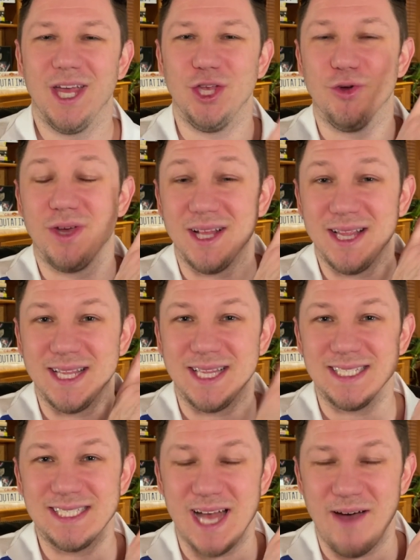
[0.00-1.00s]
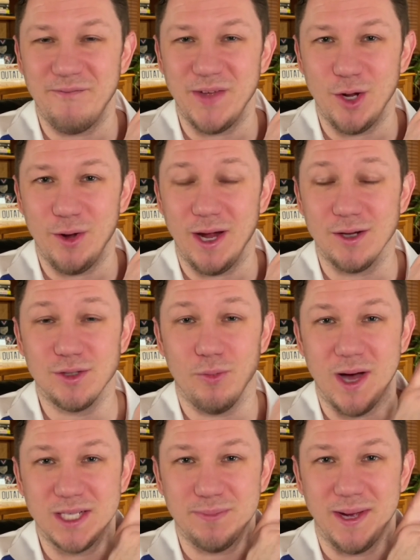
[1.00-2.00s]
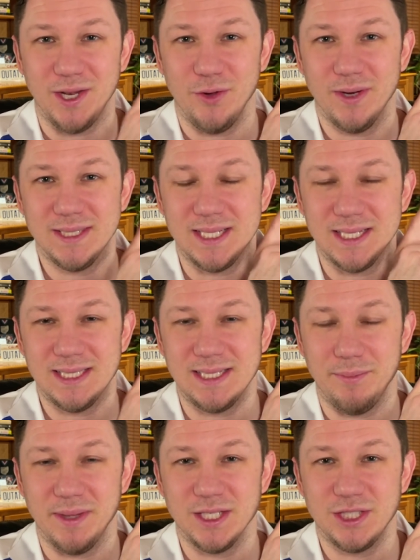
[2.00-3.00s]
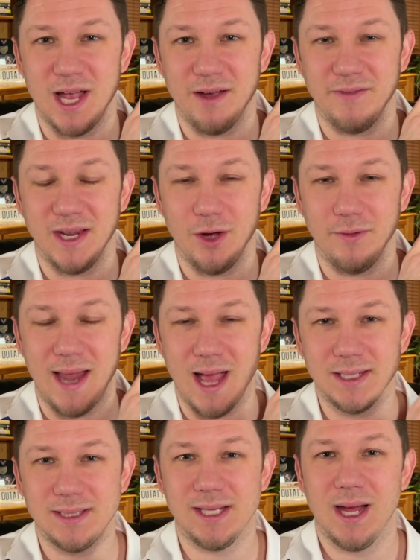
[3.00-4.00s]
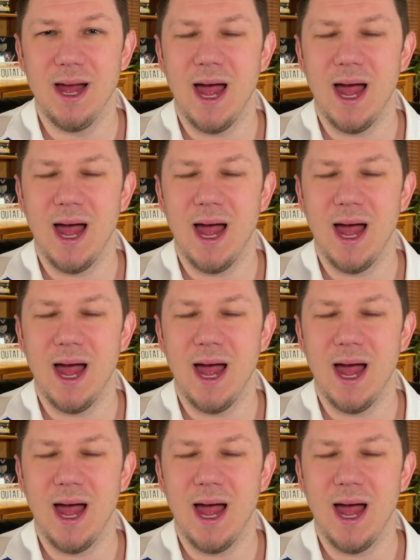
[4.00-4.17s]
You can click this top video here to watch my newest stimulus check video next.